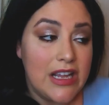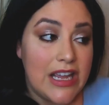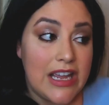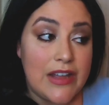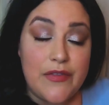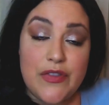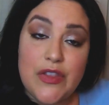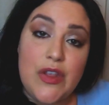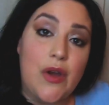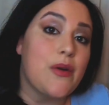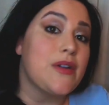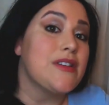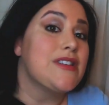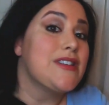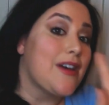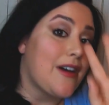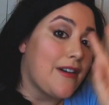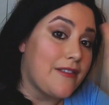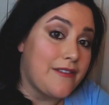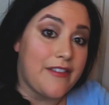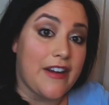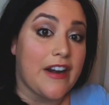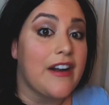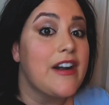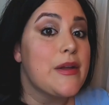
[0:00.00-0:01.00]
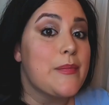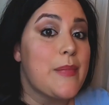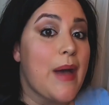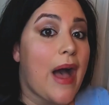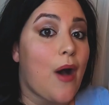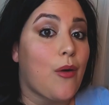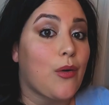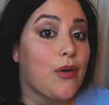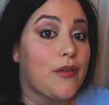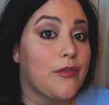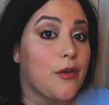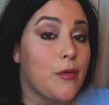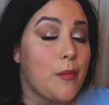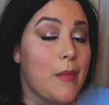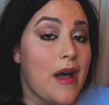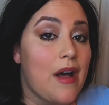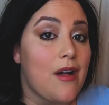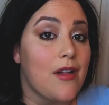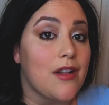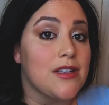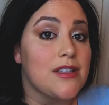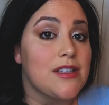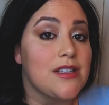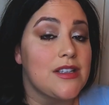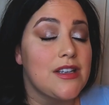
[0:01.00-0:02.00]
even though it's a very powerful
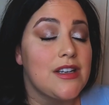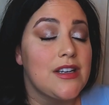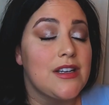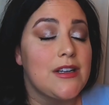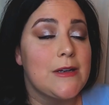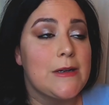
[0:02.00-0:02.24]
belt,